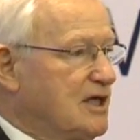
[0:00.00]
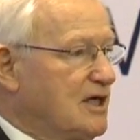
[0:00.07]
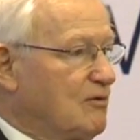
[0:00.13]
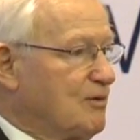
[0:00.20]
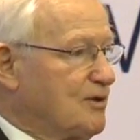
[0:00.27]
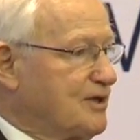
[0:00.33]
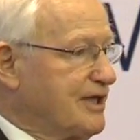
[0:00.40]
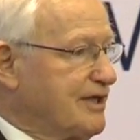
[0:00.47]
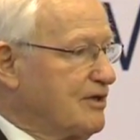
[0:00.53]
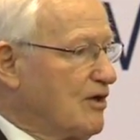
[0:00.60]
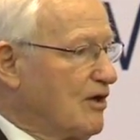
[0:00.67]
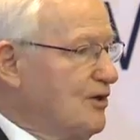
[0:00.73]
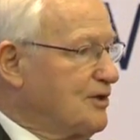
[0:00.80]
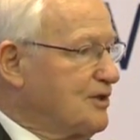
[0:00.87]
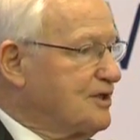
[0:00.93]
I want to
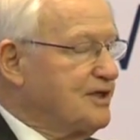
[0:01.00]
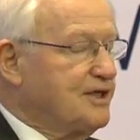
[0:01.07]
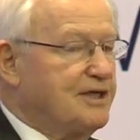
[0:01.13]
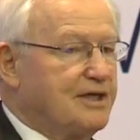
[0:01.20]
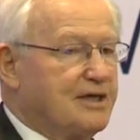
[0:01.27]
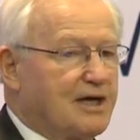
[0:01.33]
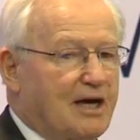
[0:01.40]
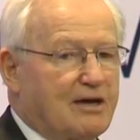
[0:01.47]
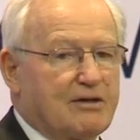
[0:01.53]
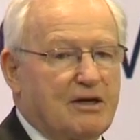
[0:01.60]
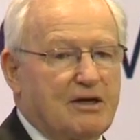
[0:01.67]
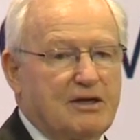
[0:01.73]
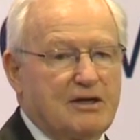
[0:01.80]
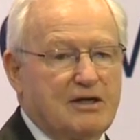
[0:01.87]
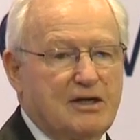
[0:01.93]
acknowledge the
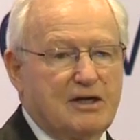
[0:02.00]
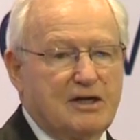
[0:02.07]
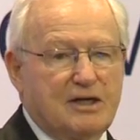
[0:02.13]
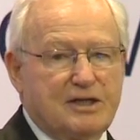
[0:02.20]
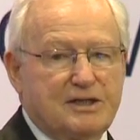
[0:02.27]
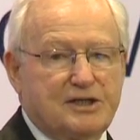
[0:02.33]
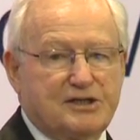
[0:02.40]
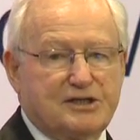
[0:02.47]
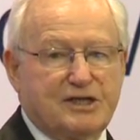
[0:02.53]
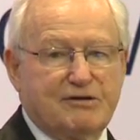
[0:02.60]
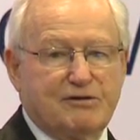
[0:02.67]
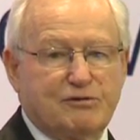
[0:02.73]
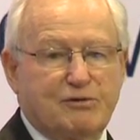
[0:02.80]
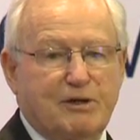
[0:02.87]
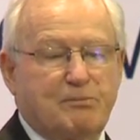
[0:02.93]
other
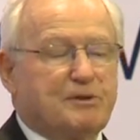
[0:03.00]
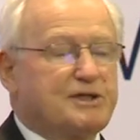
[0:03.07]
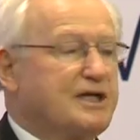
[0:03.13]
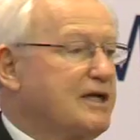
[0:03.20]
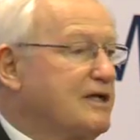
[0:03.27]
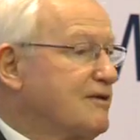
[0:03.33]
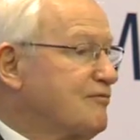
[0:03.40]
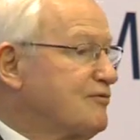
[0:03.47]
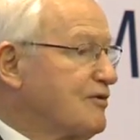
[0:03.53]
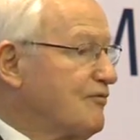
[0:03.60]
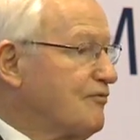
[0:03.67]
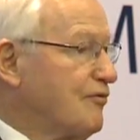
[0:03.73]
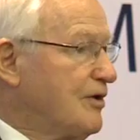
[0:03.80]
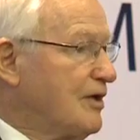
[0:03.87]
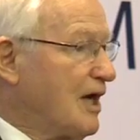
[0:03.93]
distinguished representatives
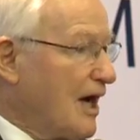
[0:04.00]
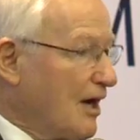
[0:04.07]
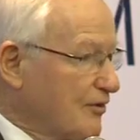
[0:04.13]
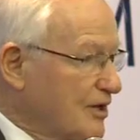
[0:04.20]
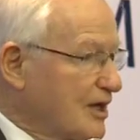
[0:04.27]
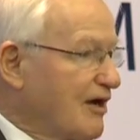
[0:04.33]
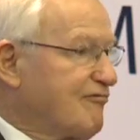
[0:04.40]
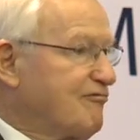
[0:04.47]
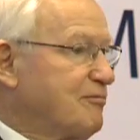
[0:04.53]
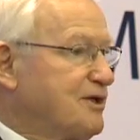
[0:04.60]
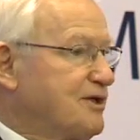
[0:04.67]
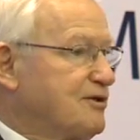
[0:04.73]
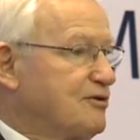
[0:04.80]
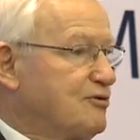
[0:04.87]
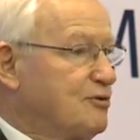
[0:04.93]
of other
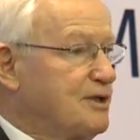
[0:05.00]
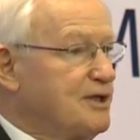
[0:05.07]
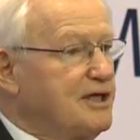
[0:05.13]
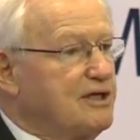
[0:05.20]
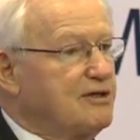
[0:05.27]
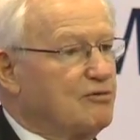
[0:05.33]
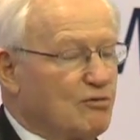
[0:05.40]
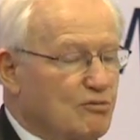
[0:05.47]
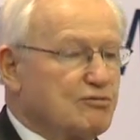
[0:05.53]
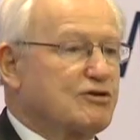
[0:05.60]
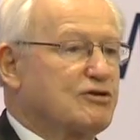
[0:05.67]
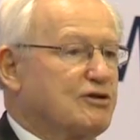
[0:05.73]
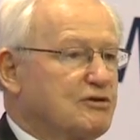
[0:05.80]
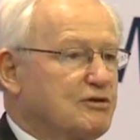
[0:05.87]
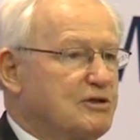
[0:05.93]
governments who are here
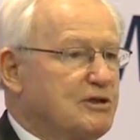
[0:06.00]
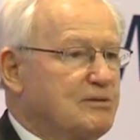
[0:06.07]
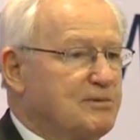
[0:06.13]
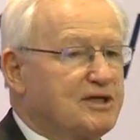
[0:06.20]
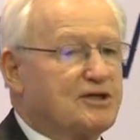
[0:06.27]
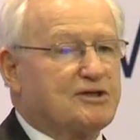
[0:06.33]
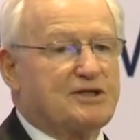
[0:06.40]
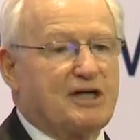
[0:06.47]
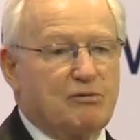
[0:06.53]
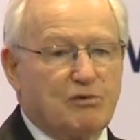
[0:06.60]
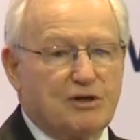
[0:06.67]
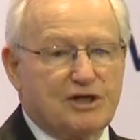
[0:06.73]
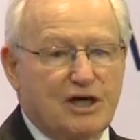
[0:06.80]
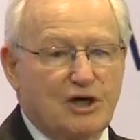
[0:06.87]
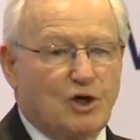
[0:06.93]
also because they
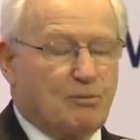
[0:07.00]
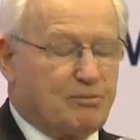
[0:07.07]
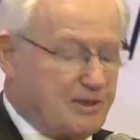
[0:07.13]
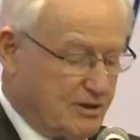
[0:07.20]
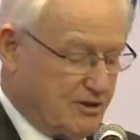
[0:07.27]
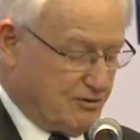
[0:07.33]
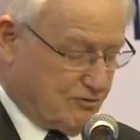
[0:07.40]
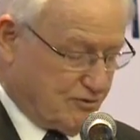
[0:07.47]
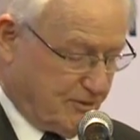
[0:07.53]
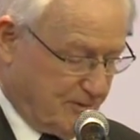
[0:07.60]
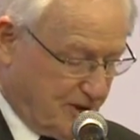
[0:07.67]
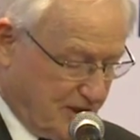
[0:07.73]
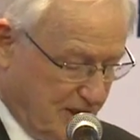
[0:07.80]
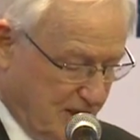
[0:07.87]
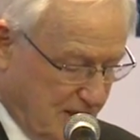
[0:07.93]
want to help and contribute.